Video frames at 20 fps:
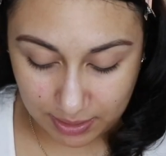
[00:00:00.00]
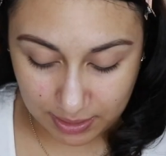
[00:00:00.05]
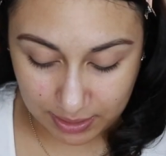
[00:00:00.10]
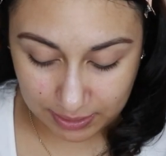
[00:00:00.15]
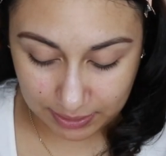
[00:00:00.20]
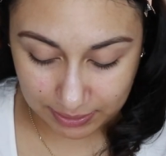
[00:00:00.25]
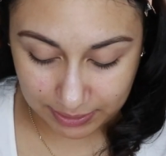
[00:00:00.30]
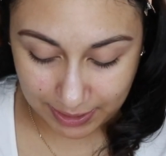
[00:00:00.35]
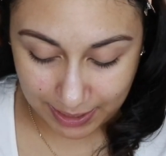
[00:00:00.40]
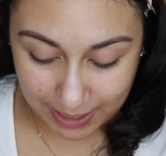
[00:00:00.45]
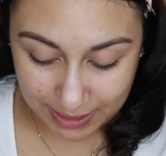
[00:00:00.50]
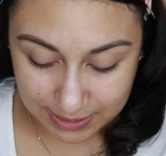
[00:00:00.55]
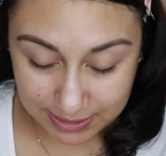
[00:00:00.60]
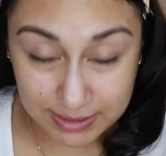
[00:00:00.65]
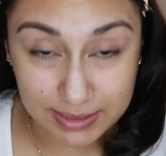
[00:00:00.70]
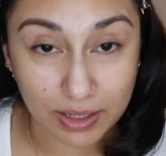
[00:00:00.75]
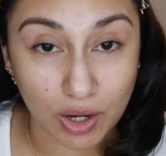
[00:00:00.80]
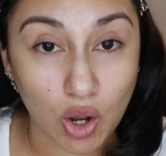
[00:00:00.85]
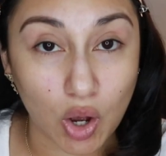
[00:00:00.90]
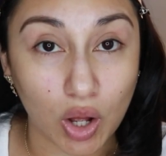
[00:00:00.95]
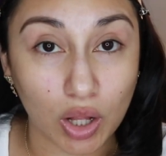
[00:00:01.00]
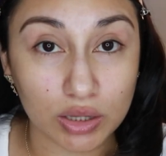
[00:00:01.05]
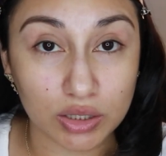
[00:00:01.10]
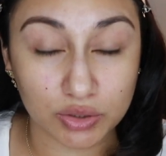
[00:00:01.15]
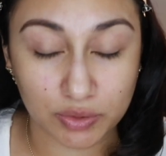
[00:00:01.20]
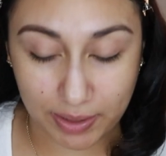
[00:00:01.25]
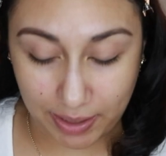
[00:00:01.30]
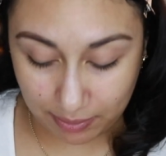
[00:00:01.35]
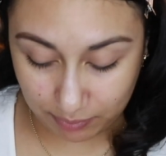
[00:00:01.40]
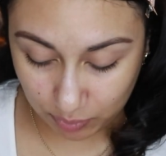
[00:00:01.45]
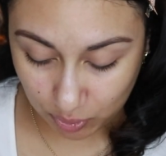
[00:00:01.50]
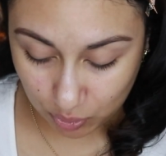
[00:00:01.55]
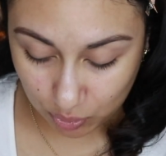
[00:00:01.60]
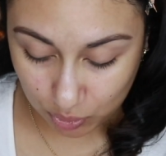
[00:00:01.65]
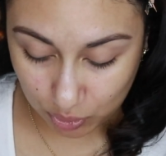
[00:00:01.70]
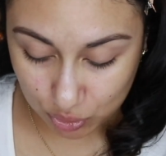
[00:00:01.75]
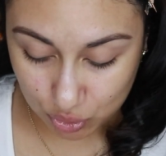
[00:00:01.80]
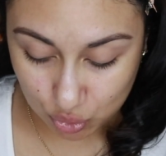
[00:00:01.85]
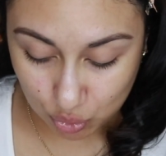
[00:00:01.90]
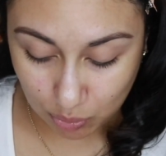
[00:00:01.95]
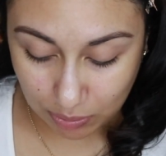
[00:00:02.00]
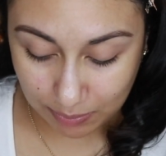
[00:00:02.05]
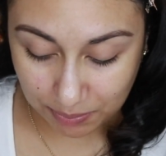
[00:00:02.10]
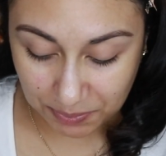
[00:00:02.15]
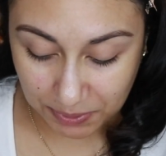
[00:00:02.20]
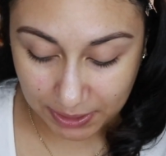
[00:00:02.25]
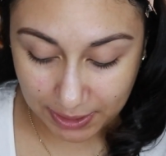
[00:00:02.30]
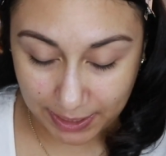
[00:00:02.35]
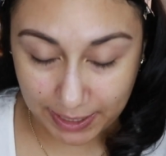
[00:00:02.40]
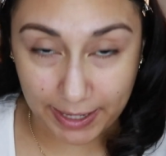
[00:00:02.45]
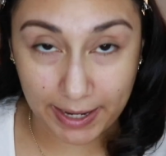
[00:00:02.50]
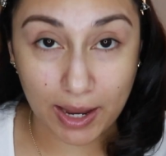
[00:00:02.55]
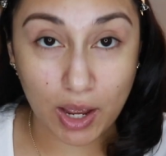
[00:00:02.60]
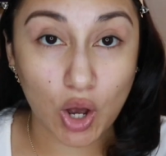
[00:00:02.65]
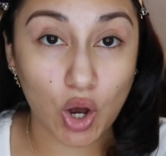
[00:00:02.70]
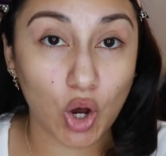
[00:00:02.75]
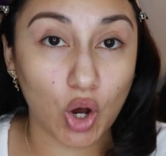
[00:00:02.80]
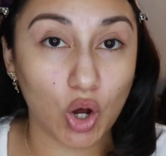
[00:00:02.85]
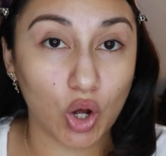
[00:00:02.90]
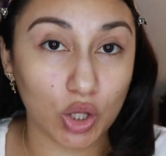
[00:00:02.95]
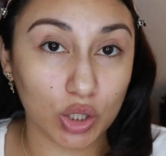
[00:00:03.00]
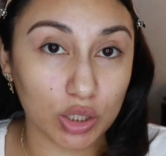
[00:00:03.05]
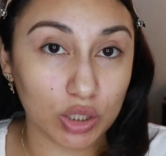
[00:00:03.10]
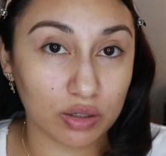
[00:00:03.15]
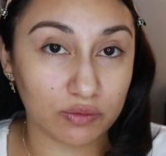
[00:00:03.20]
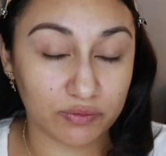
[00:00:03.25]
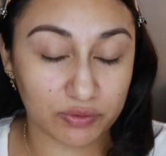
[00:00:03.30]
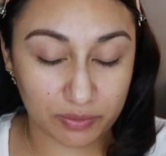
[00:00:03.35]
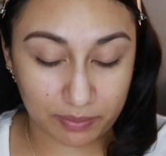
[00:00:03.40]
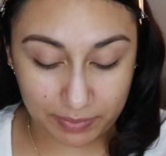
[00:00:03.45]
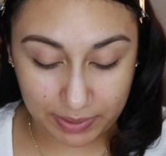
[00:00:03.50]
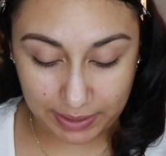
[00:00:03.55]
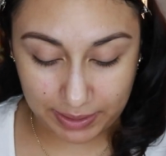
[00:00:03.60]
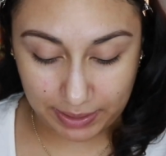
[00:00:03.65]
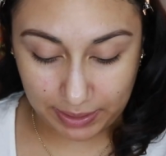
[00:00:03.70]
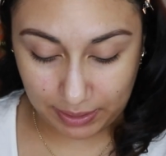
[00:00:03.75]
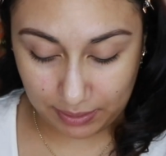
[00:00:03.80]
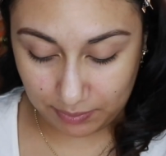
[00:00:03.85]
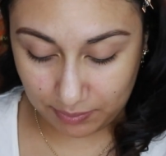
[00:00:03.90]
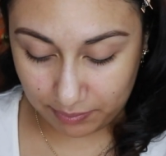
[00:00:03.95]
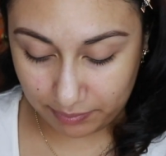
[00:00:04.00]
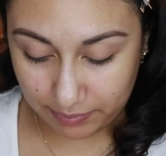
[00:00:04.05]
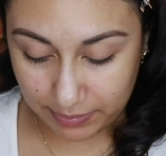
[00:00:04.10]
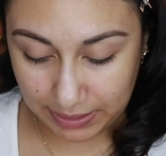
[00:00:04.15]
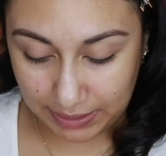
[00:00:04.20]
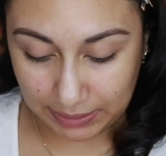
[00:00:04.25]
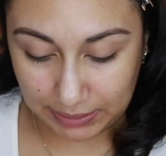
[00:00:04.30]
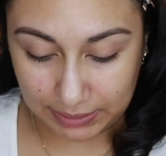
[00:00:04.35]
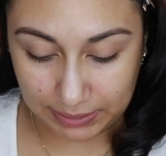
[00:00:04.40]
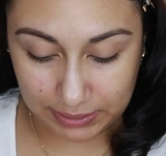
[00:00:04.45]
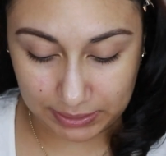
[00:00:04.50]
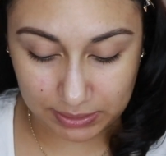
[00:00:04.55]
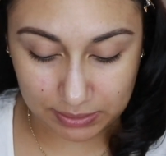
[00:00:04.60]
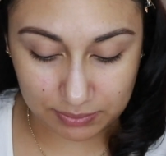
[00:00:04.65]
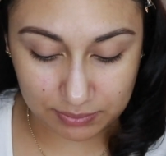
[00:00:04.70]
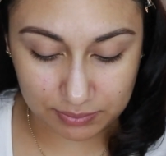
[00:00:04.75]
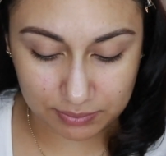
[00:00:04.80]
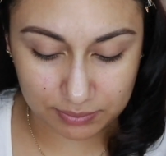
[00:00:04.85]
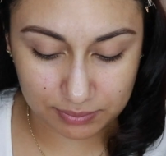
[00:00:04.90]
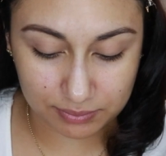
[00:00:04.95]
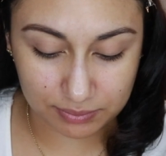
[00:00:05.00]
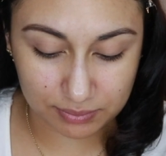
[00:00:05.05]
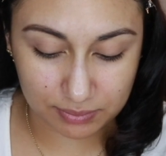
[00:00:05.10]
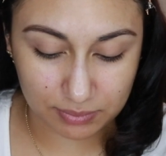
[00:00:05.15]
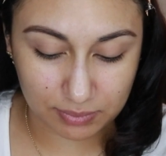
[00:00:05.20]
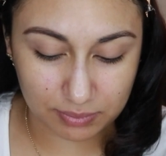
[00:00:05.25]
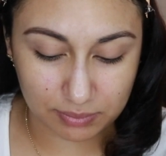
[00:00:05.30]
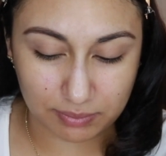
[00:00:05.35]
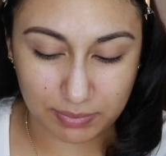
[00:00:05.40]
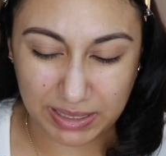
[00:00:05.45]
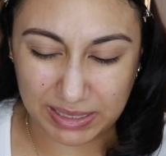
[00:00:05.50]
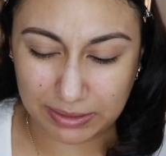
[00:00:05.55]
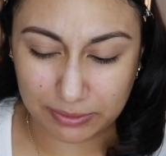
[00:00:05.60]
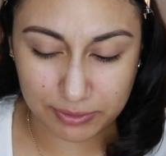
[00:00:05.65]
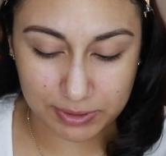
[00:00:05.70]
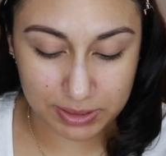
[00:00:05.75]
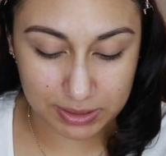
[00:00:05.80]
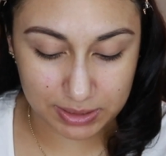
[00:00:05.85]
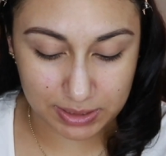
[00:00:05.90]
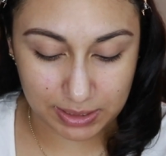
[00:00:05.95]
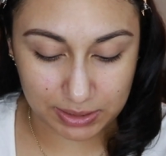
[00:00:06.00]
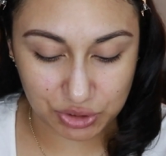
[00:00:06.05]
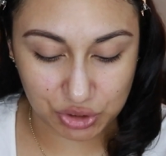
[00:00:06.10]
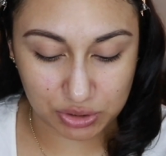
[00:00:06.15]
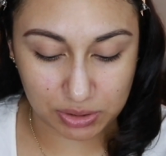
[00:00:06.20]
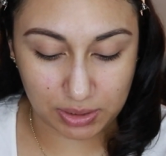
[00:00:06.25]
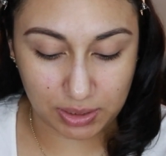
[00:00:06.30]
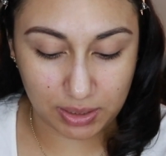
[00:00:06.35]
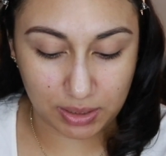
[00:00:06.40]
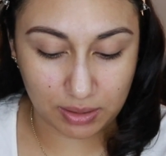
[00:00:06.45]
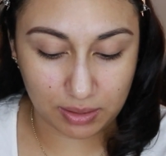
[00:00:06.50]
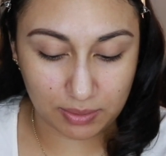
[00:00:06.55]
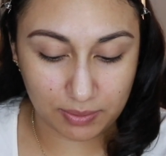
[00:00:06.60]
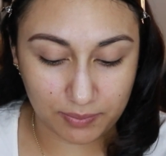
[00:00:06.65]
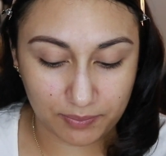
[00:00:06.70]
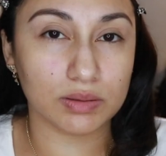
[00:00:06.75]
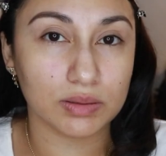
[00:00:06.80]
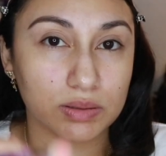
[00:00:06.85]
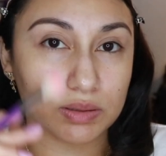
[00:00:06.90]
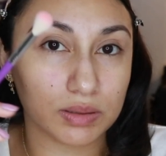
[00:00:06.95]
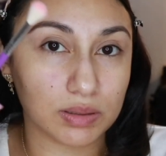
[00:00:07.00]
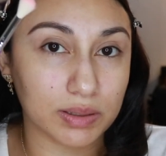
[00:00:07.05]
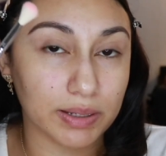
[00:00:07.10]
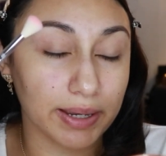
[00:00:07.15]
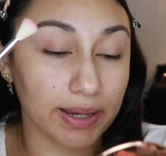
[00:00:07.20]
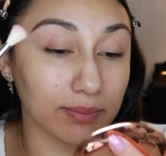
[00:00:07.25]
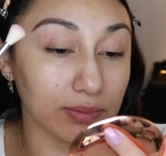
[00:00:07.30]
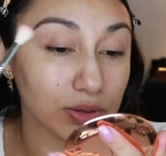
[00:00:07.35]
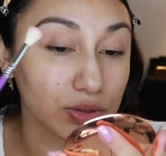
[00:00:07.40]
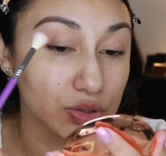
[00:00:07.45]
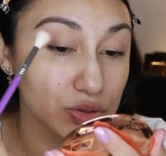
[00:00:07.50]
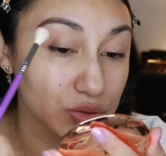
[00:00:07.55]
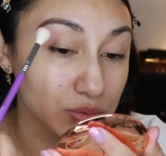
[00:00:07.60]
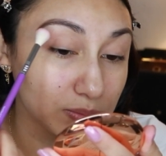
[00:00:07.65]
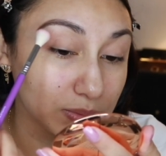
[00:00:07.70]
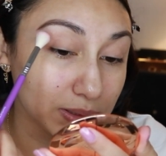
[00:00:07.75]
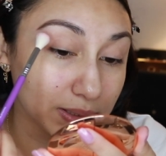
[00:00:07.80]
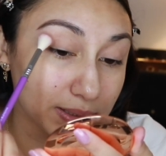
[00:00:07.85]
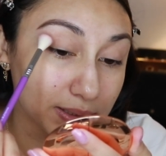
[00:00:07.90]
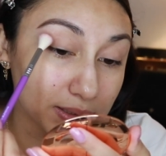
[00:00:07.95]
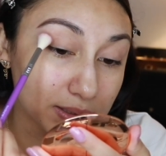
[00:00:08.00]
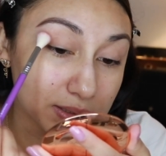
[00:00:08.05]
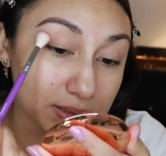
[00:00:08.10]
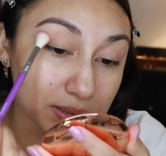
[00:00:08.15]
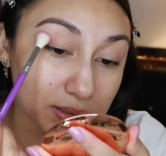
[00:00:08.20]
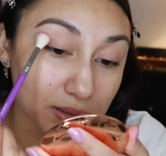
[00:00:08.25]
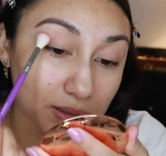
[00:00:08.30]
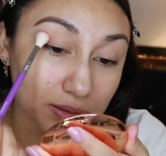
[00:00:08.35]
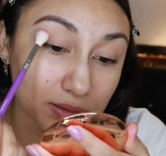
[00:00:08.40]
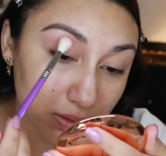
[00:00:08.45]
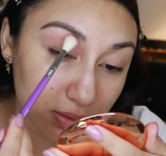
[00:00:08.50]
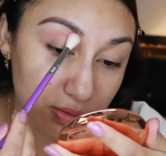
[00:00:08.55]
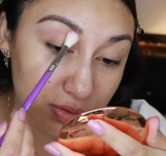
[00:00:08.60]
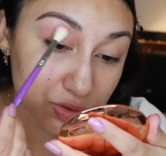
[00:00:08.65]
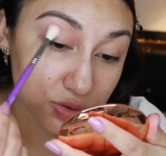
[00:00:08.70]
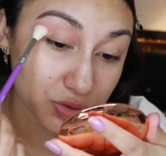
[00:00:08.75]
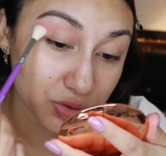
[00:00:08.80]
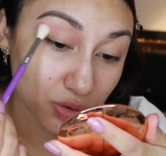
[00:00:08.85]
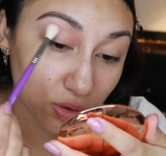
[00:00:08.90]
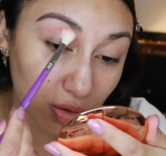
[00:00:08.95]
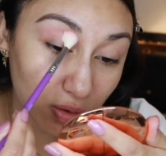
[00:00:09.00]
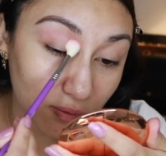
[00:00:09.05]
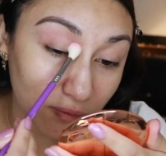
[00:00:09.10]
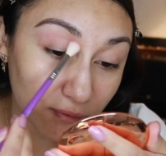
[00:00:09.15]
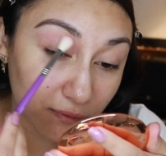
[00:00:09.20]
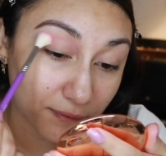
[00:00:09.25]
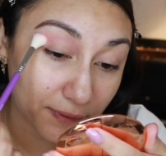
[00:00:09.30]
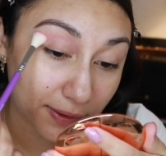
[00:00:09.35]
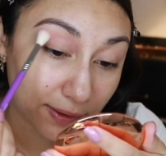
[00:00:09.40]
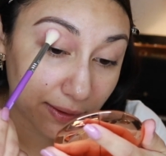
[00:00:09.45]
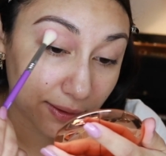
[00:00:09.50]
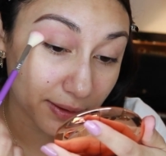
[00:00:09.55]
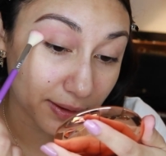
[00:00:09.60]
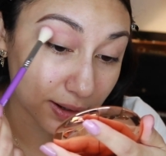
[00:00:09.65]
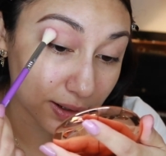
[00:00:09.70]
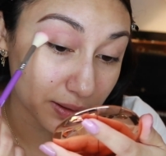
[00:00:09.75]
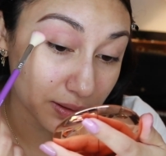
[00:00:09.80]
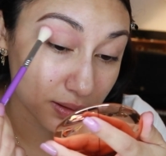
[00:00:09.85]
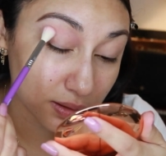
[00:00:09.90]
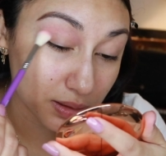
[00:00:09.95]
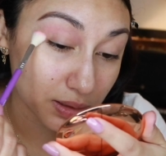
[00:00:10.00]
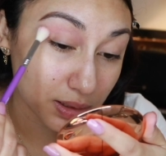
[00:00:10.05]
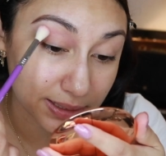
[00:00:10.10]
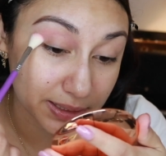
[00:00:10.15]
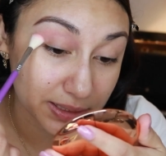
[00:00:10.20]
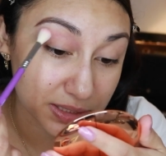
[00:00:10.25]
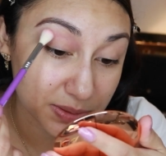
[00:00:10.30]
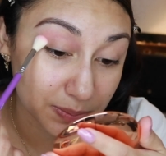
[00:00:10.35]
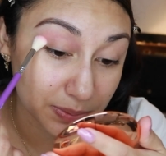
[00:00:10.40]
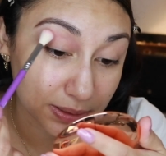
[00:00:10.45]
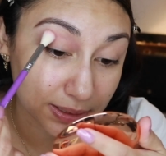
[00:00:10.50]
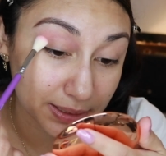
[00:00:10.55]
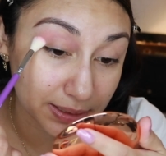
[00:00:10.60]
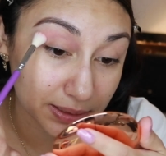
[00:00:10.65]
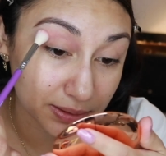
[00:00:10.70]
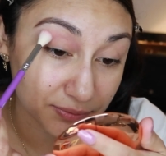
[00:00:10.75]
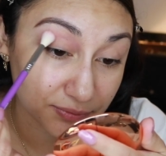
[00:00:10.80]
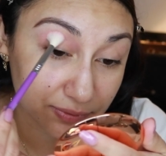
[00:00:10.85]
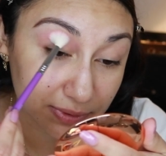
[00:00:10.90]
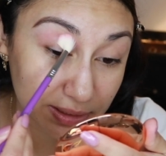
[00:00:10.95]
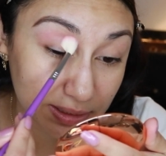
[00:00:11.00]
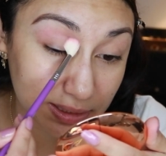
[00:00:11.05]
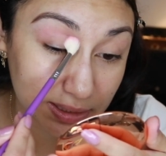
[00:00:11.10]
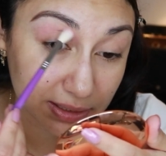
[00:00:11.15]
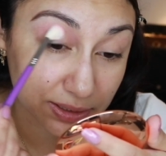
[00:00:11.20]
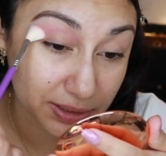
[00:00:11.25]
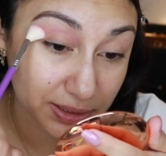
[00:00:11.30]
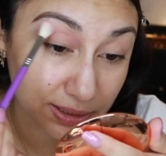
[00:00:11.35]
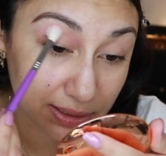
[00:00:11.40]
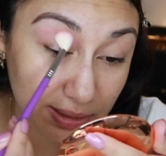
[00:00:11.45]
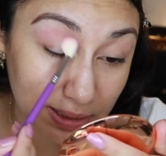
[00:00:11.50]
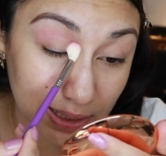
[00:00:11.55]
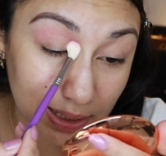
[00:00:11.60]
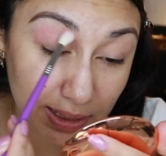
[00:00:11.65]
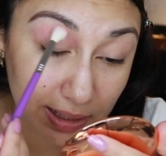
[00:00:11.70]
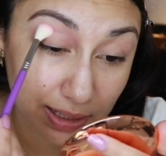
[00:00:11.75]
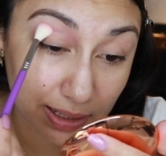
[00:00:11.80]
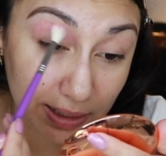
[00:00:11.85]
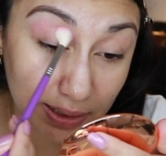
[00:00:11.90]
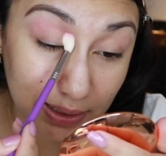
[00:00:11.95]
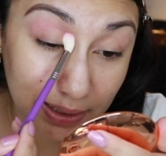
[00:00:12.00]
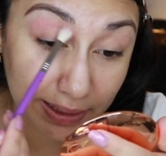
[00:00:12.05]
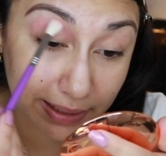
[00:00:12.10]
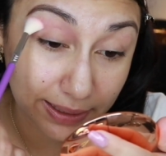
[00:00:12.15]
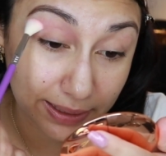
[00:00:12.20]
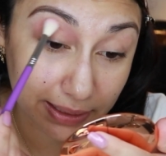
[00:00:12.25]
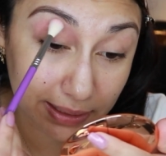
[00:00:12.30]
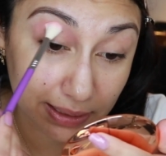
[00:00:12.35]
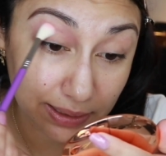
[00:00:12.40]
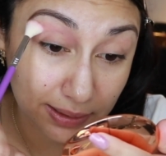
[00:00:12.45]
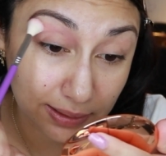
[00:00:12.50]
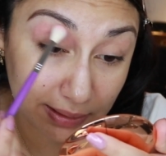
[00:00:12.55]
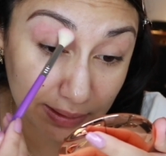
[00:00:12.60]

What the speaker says: and that's the color I'm going to apply all over my lid, my crease actually. Okay, I'm going to blend this color. So far, it is blending really good. I like it.